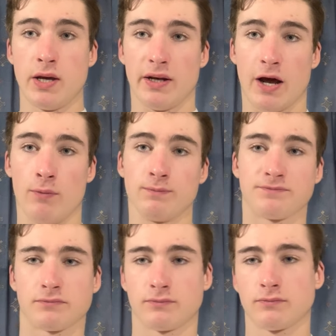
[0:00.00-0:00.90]
Now,
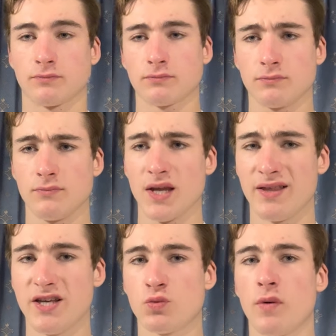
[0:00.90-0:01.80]

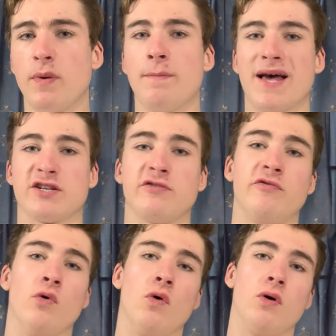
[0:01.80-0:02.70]
this would be best
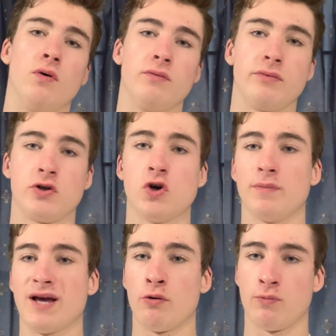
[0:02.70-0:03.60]
for the
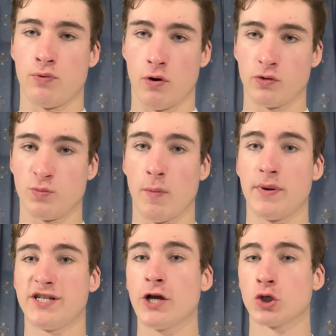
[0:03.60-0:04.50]
top-down approach, but
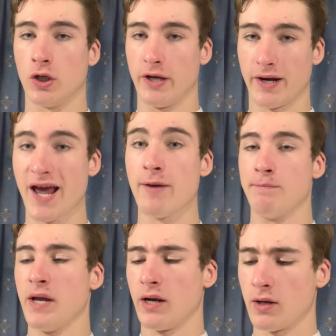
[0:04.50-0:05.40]
potentially, again,
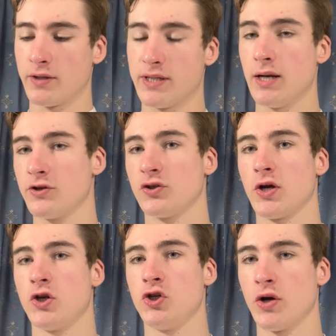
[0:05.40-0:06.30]
being an
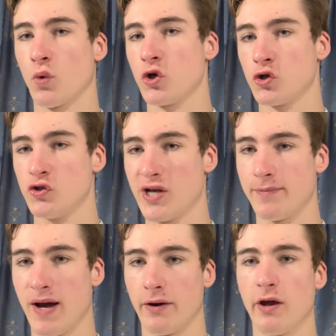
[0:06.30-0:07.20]
idealistic Generation Z
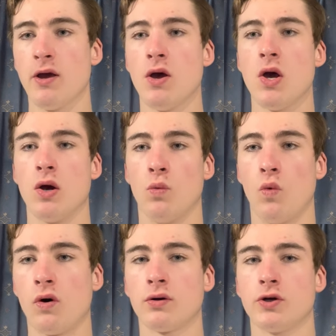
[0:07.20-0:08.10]
man,
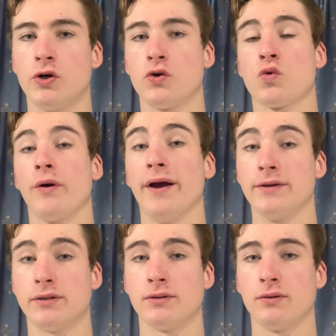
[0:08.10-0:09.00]
one could
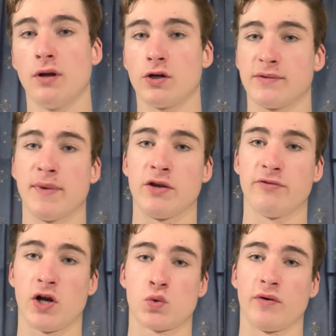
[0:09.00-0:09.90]
create larger
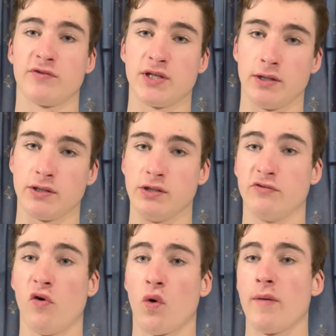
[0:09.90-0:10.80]
manufacturing facilities for a